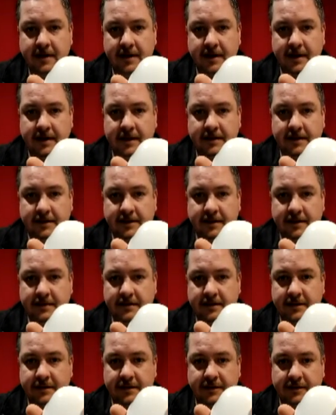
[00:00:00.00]
and
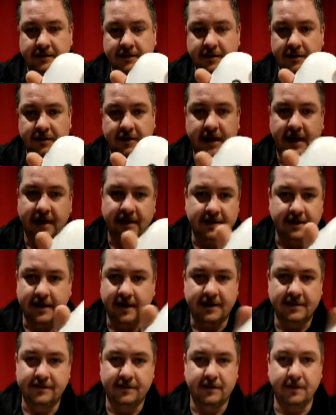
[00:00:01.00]
there's no
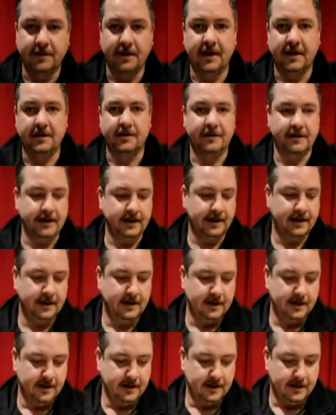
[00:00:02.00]
contacts for the battery.
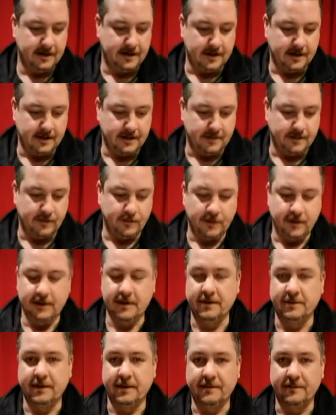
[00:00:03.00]
In one
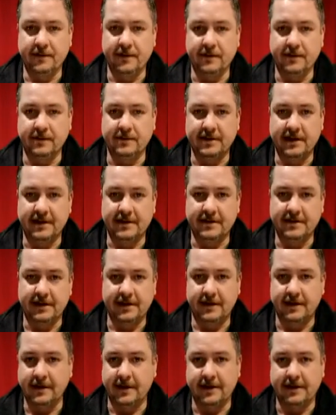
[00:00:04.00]
of the reviews I
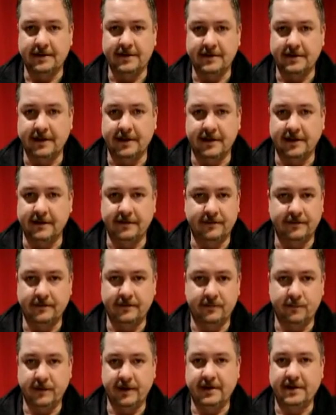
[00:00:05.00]
seen that it said
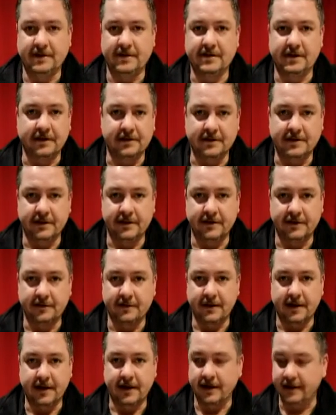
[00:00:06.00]
we
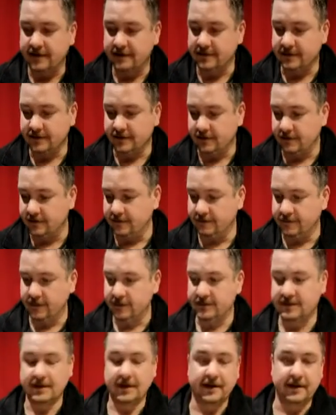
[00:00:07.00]
discontinued that, so
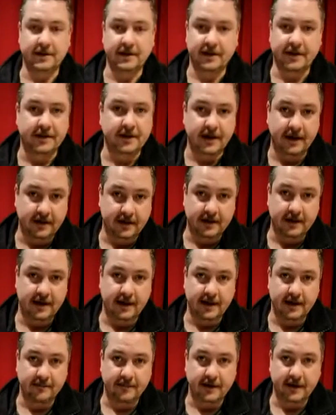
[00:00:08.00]
most likely you're not going
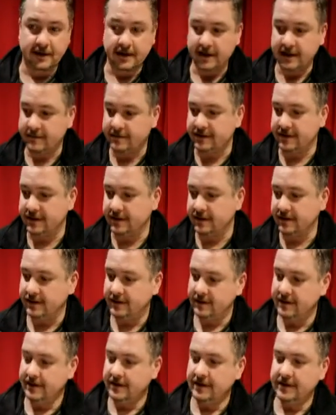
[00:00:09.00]
to have that option.
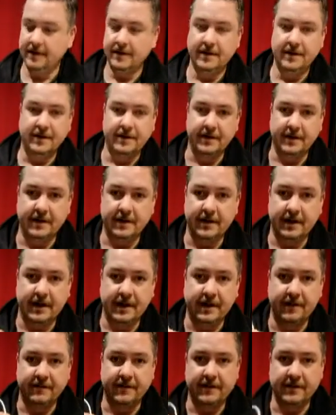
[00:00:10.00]
You're going to
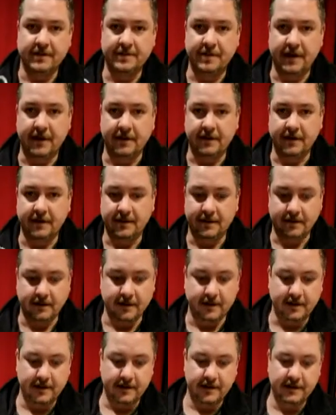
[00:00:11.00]
have this power
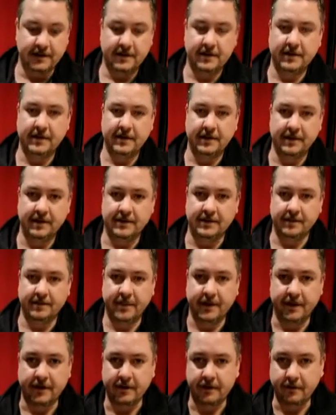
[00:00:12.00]
cord. It's a
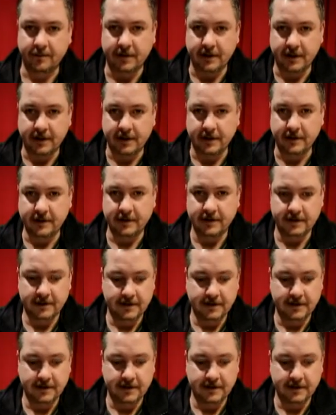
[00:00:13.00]
barrel plug.